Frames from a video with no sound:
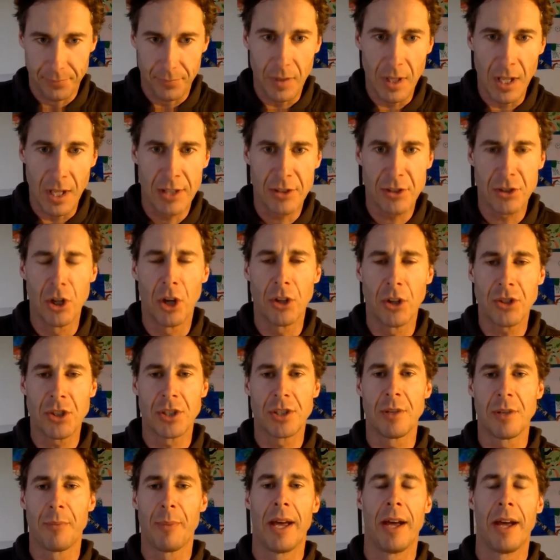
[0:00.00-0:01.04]
It's not
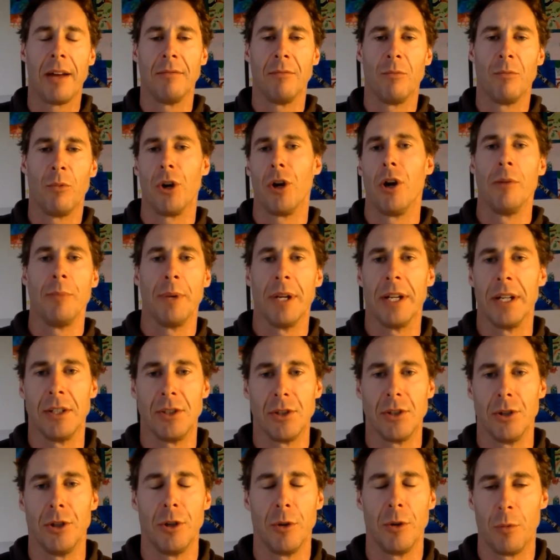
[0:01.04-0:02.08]
just about what I'm going to
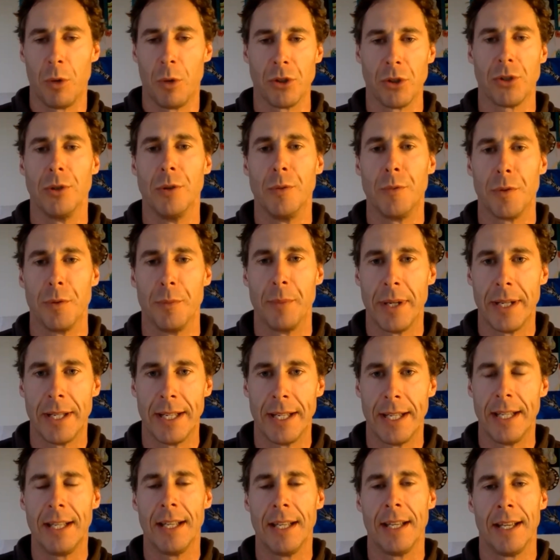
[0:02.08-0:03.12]
do and what's good for me.